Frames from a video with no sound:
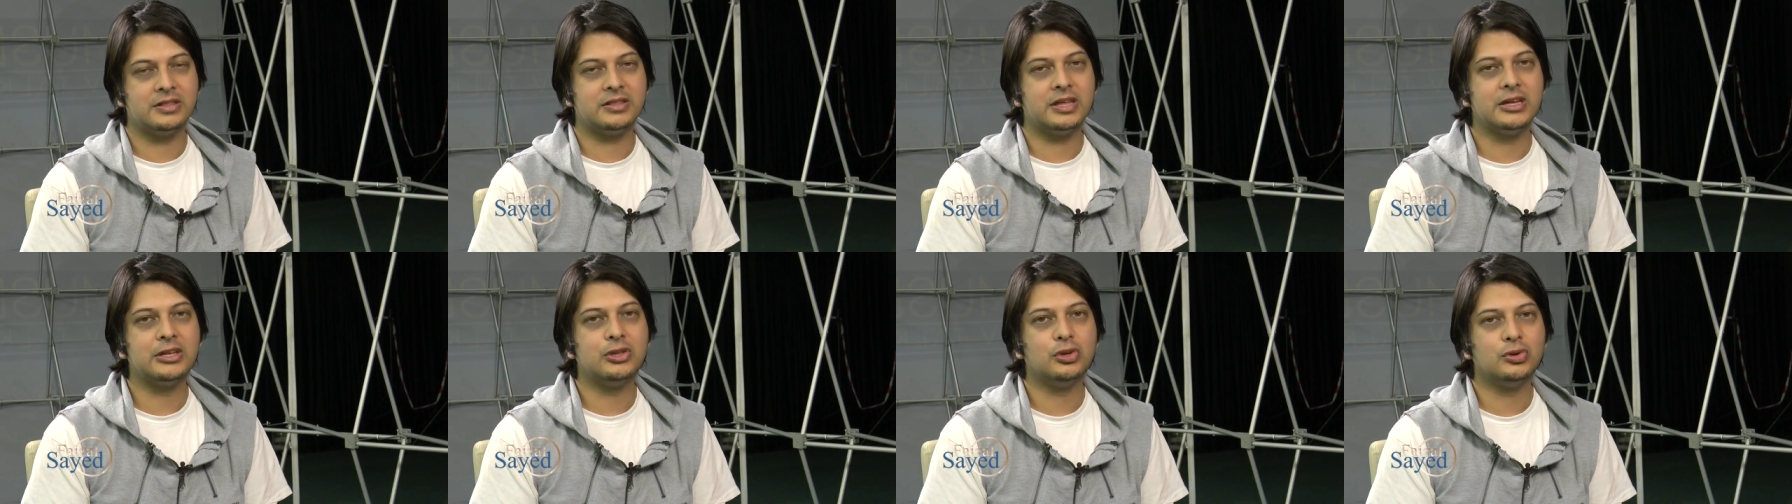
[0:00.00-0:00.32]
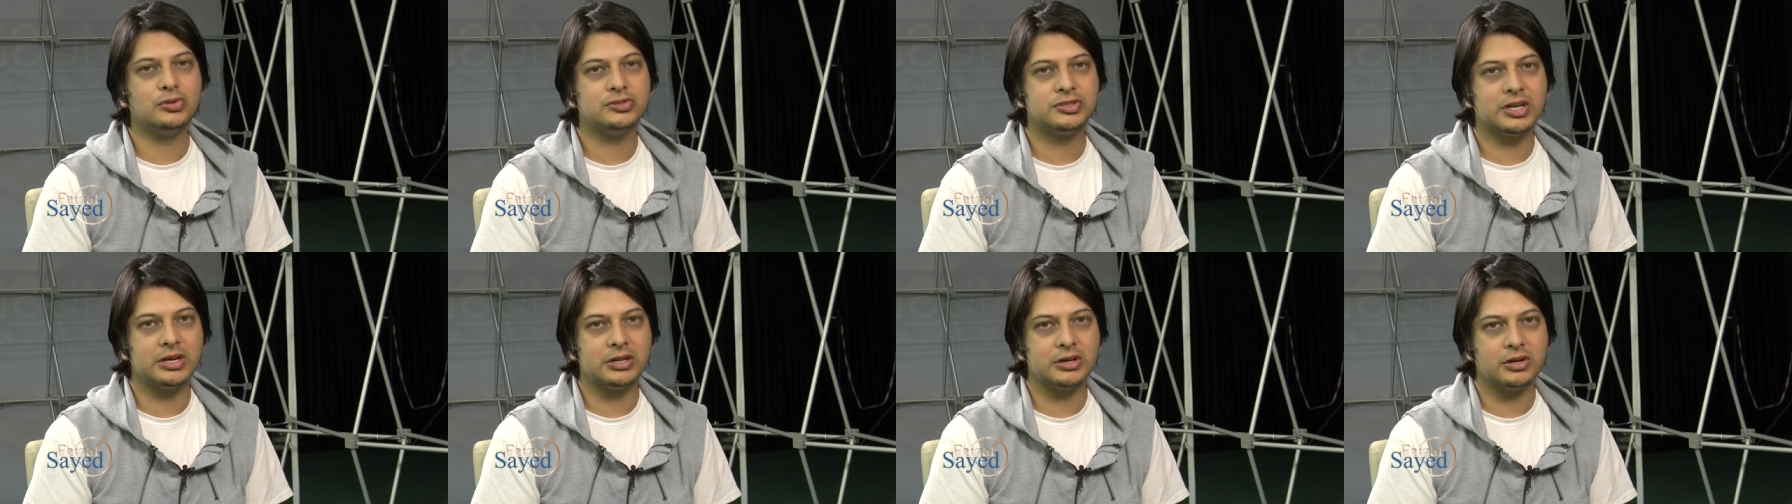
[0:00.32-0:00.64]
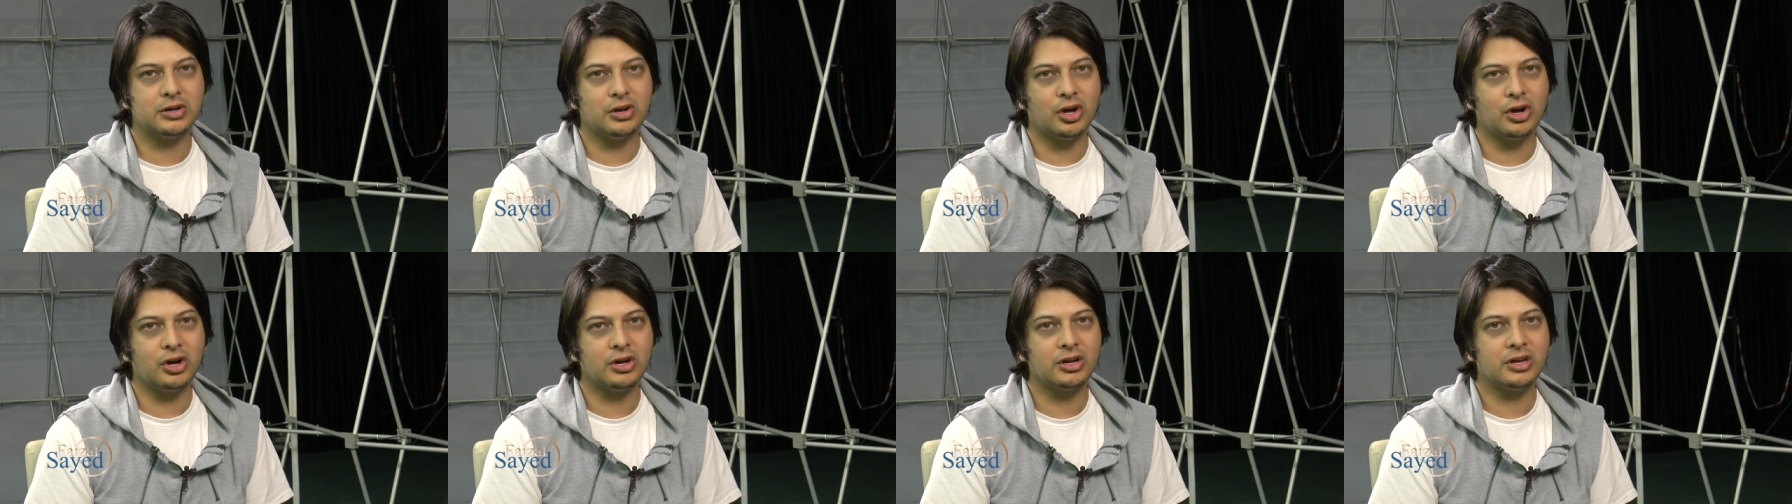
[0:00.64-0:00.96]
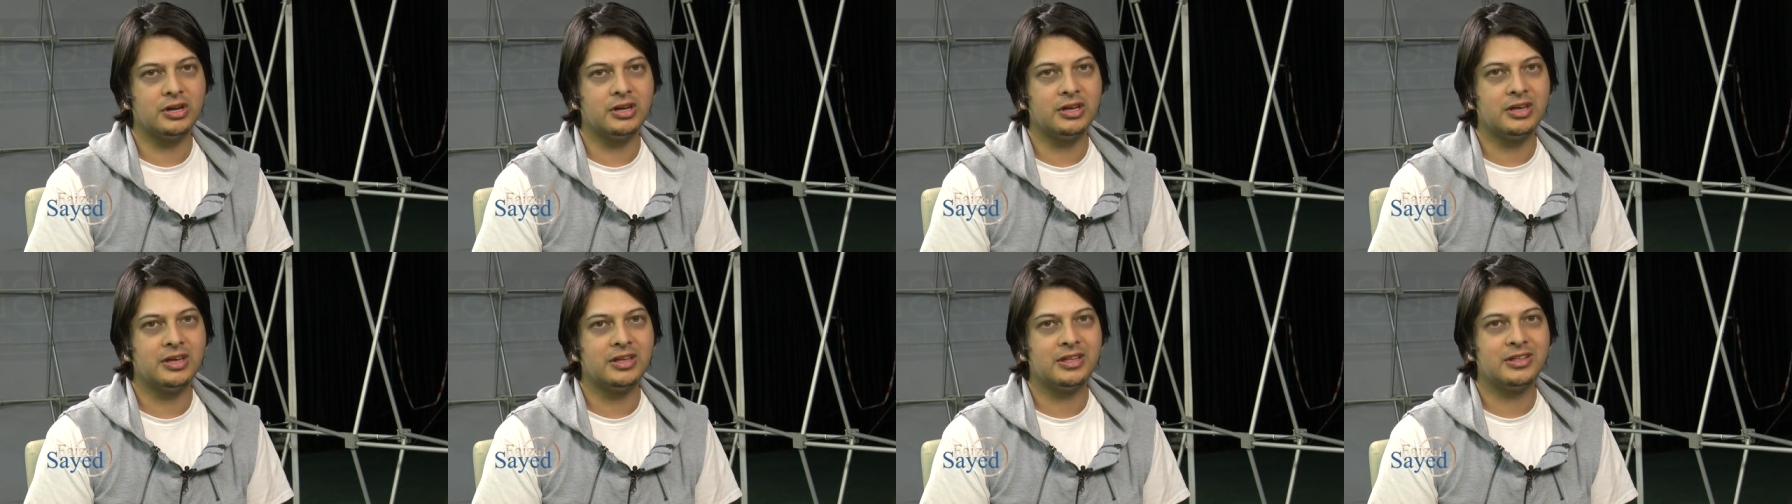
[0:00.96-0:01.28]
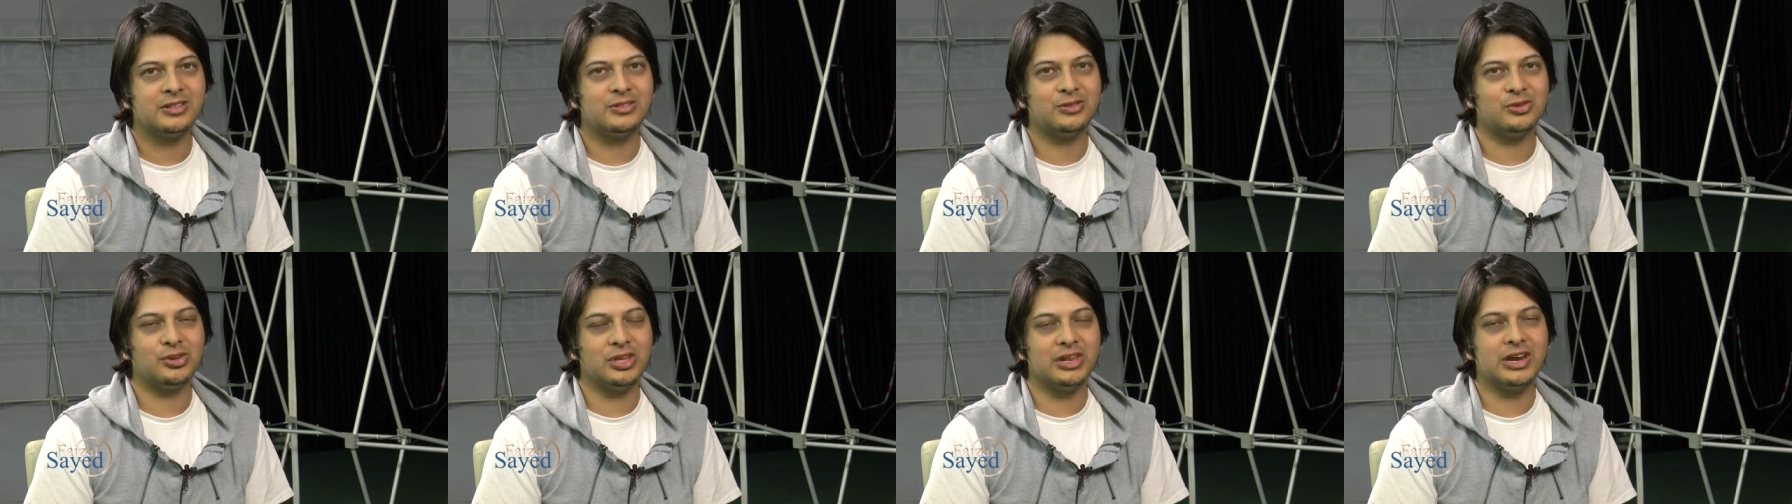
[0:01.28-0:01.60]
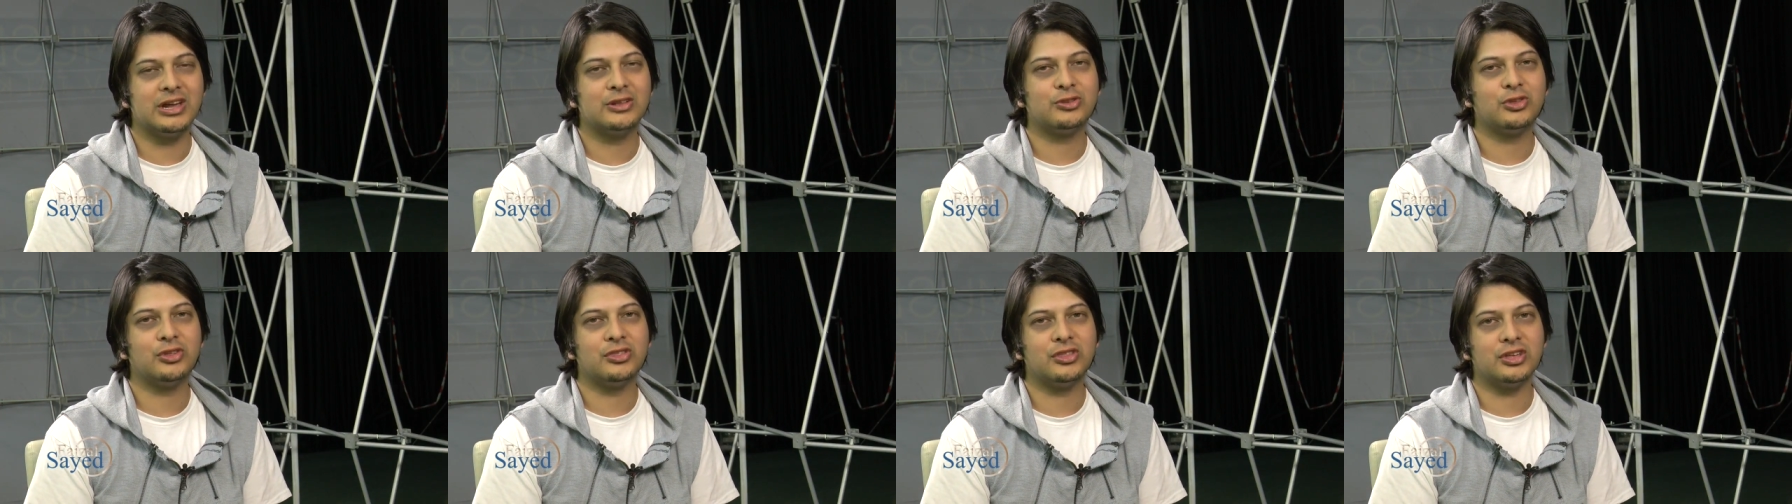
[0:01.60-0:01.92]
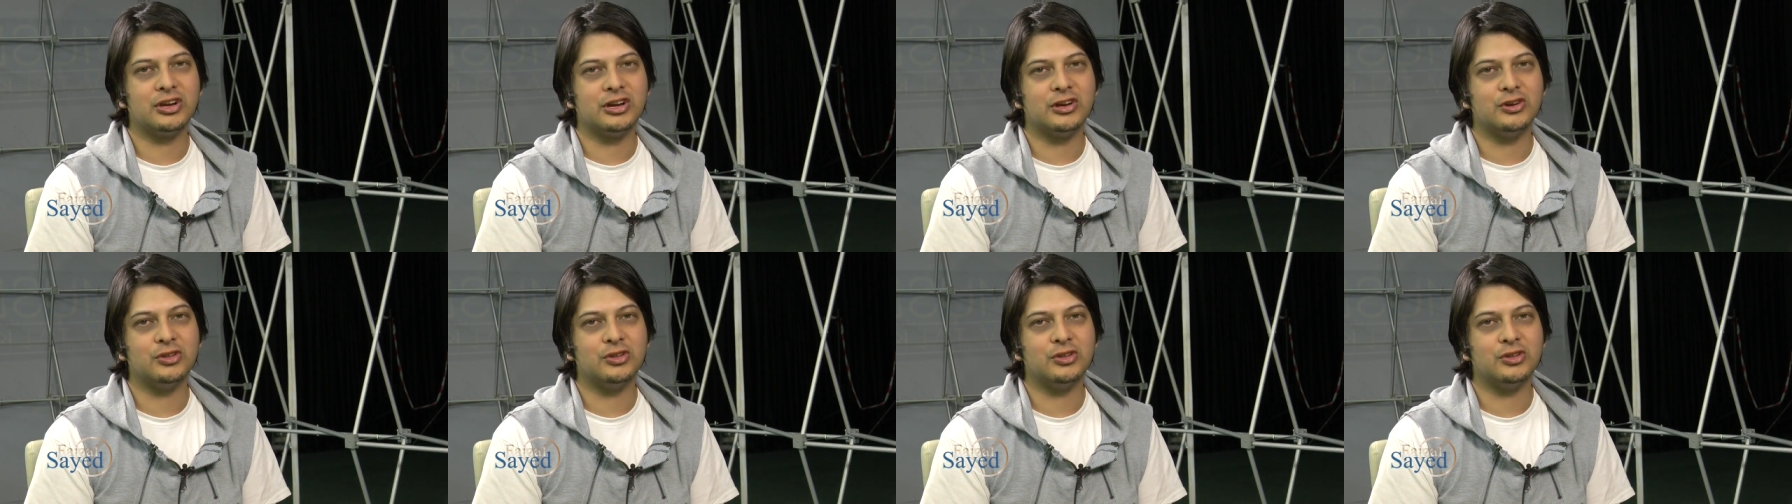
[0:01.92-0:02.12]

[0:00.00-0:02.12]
and take your son along to get out on